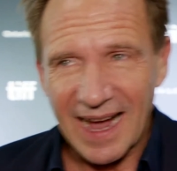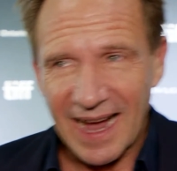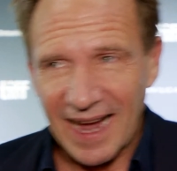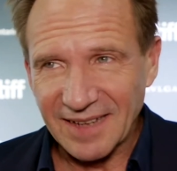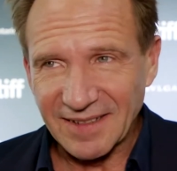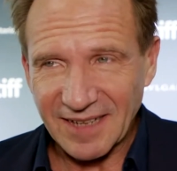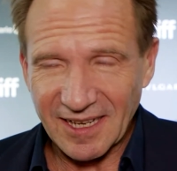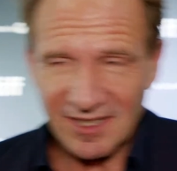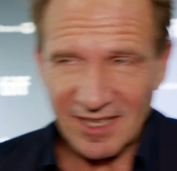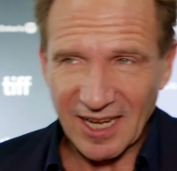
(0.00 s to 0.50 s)

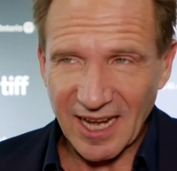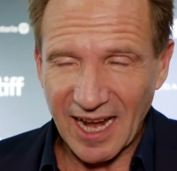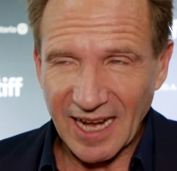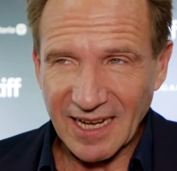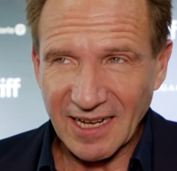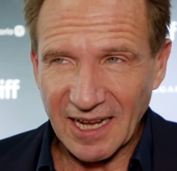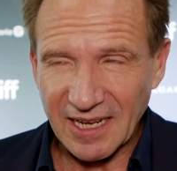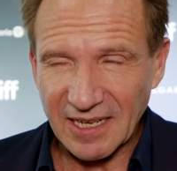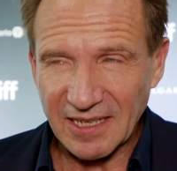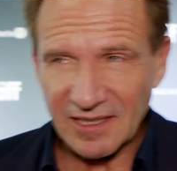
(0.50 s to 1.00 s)
As I say, I
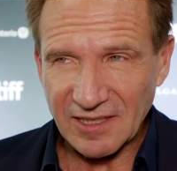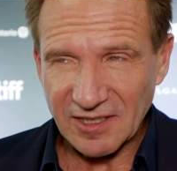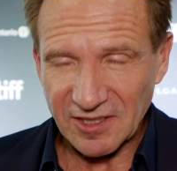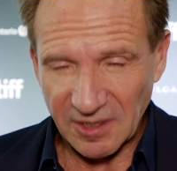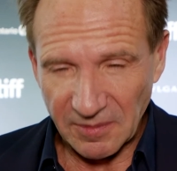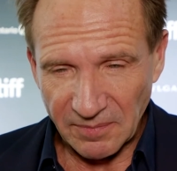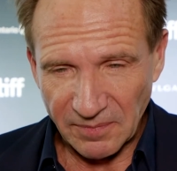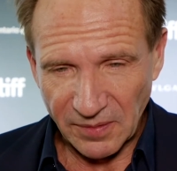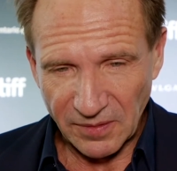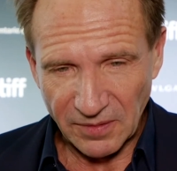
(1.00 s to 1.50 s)
like
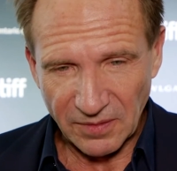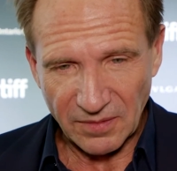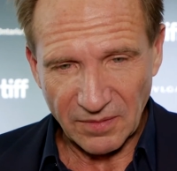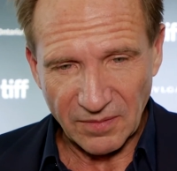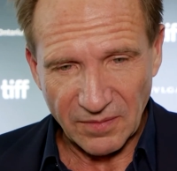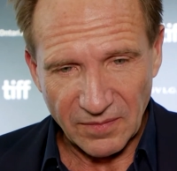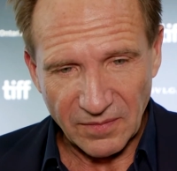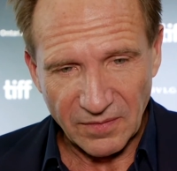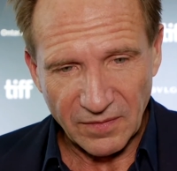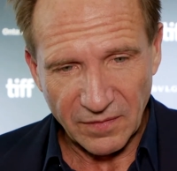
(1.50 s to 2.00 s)
simple
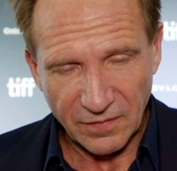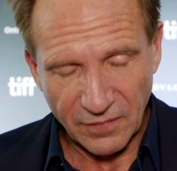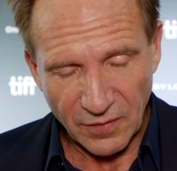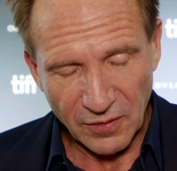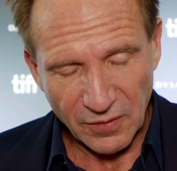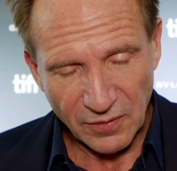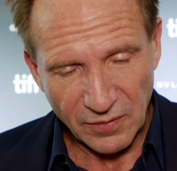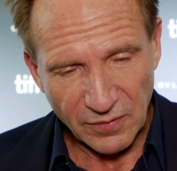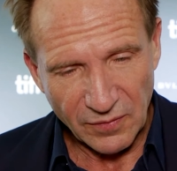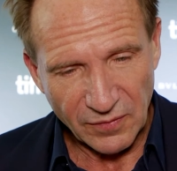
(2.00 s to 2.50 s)

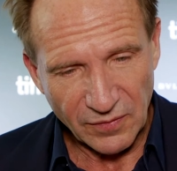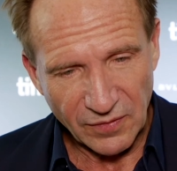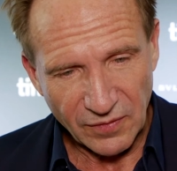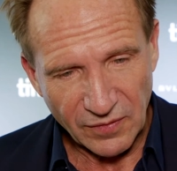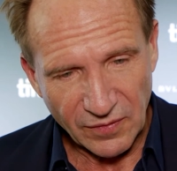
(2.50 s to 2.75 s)
food